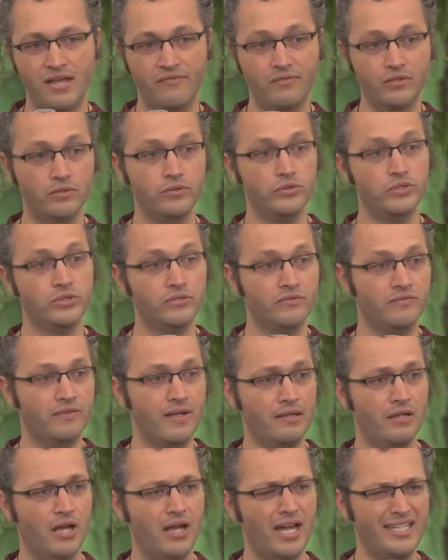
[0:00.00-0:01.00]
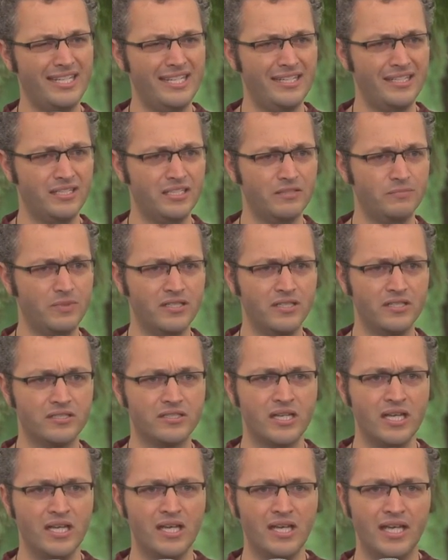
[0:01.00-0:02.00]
evolution of ideas because